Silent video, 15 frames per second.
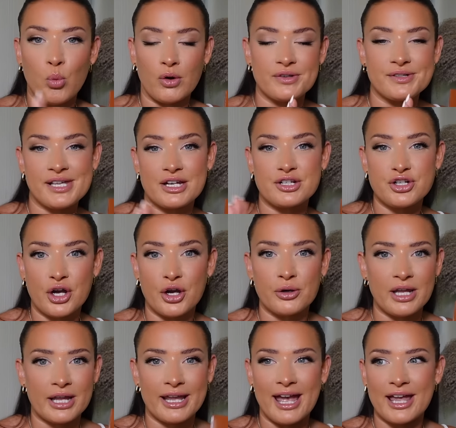one set tone
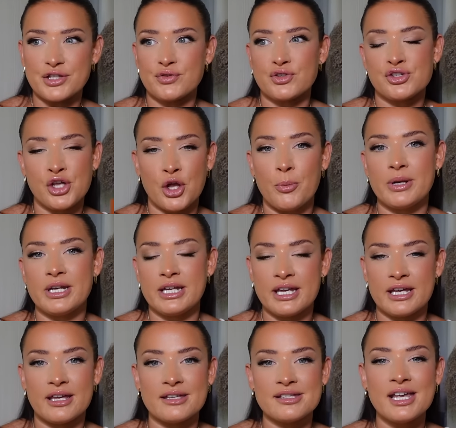like it has for so many
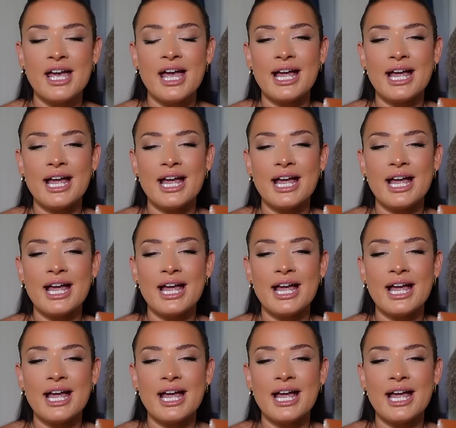years.